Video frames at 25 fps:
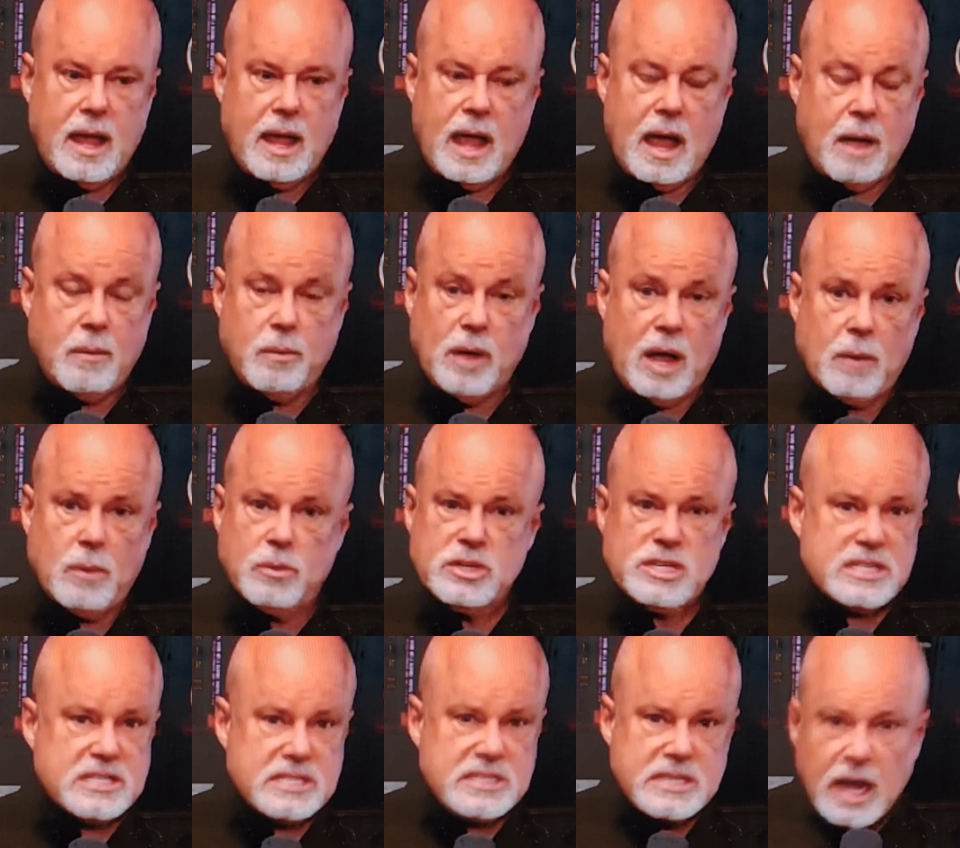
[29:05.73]
I
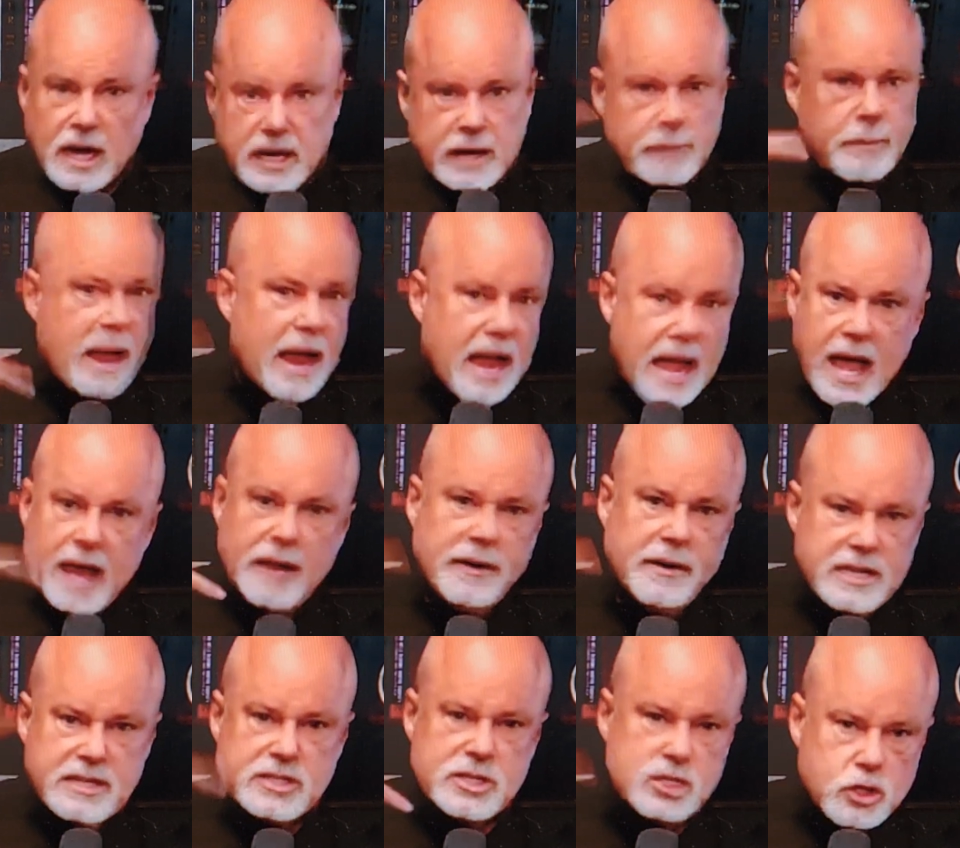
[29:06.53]
was stuck in my
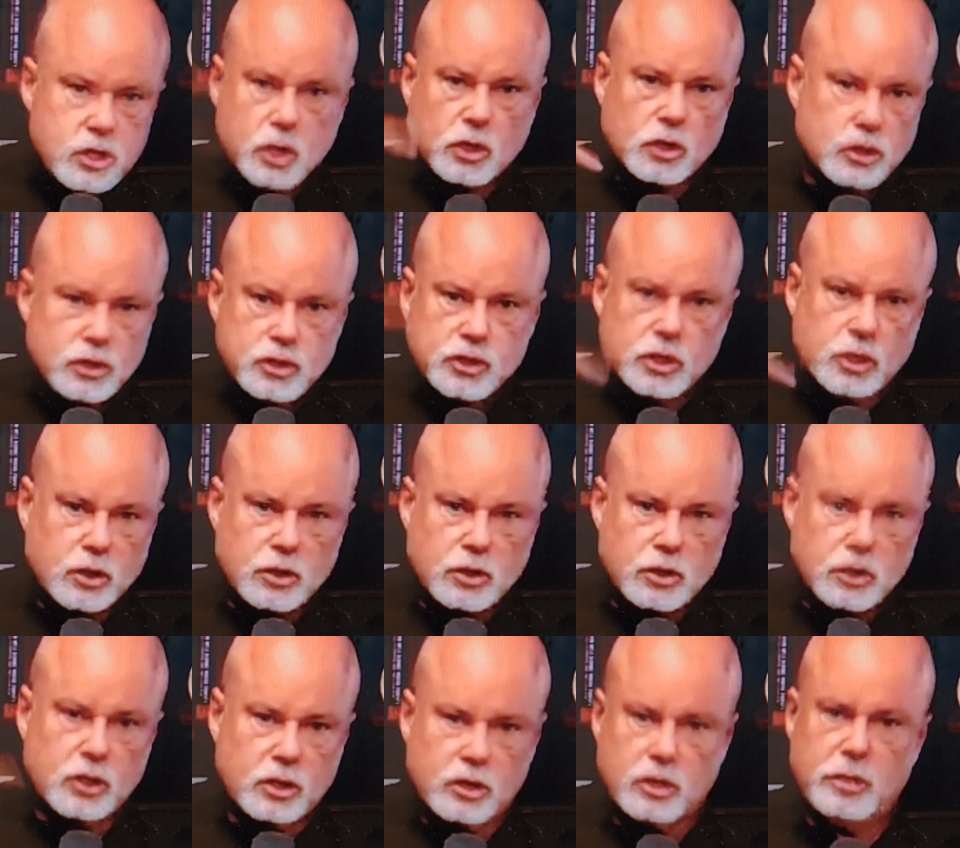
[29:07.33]
head, this circle
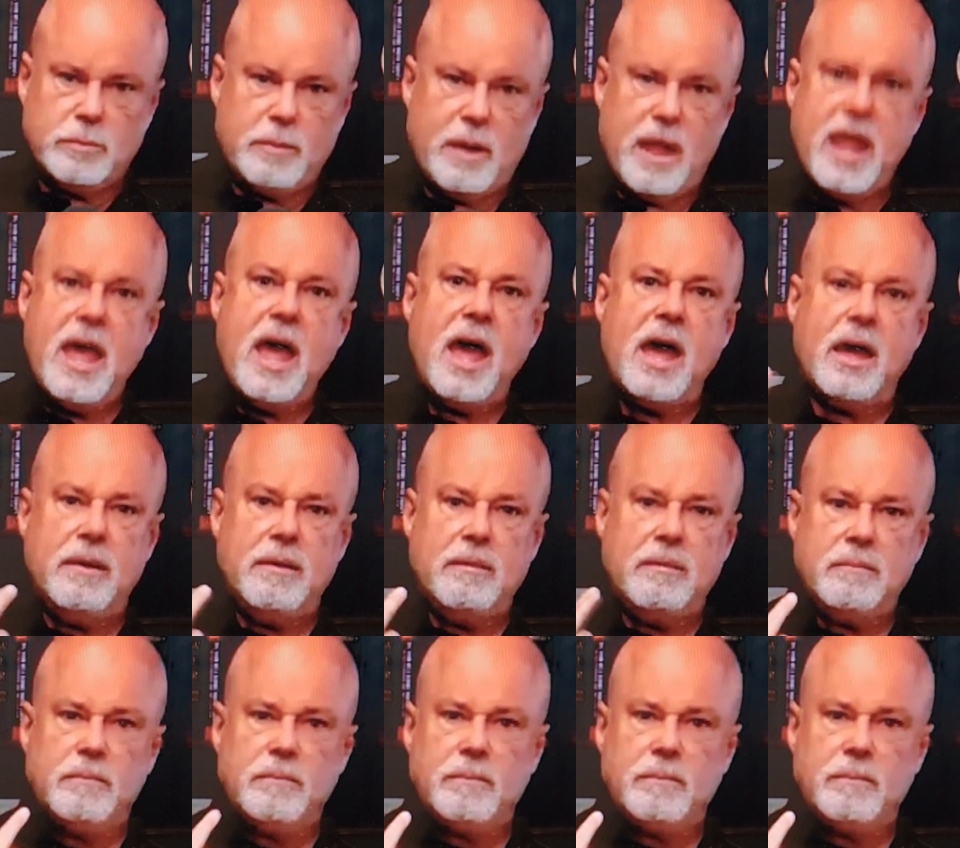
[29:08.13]
in my head.